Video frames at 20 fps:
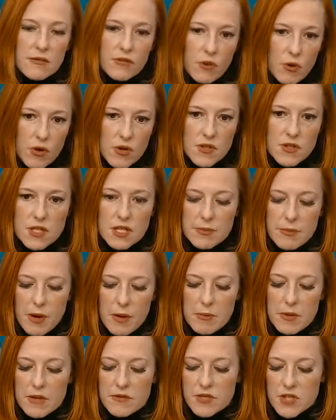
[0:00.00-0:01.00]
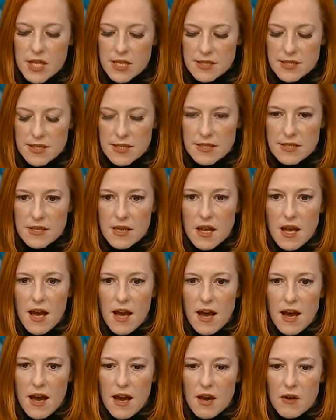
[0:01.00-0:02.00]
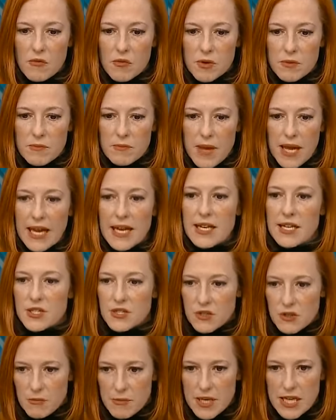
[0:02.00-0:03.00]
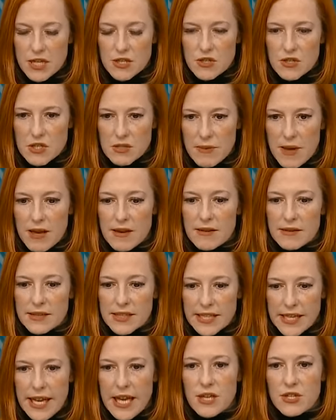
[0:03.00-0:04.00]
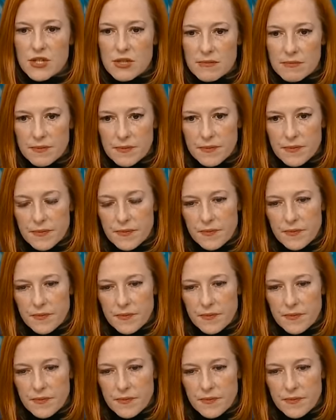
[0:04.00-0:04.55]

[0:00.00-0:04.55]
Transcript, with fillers: And, of course, the Department of Justice uh, would make any determinations about litigation.